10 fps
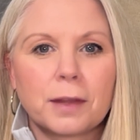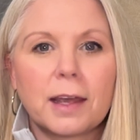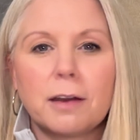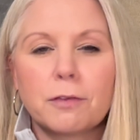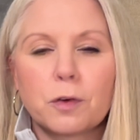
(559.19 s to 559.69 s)

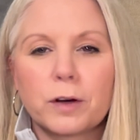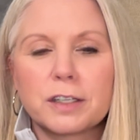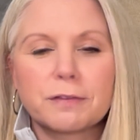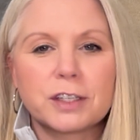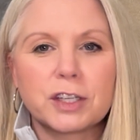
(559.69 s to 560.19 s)
And of
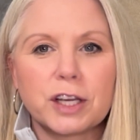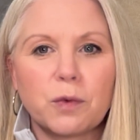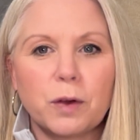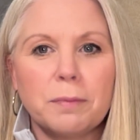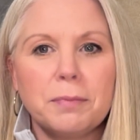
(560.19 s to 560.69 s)
course, visioning
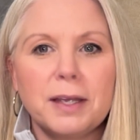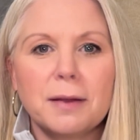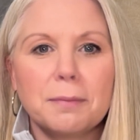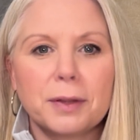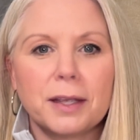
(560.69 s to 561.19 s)
wouldn't be
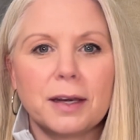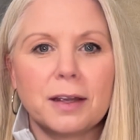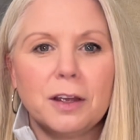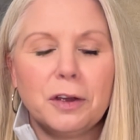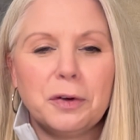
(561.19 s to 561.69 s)
complete
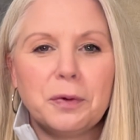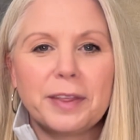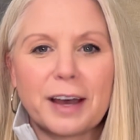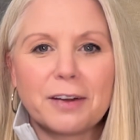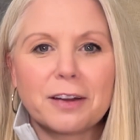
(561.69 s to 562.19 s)

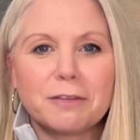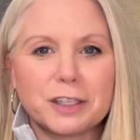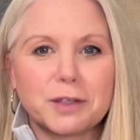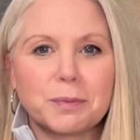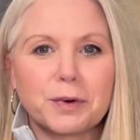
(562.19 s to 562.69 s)
without a
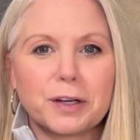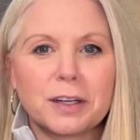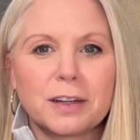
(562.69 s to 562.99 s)
vision board.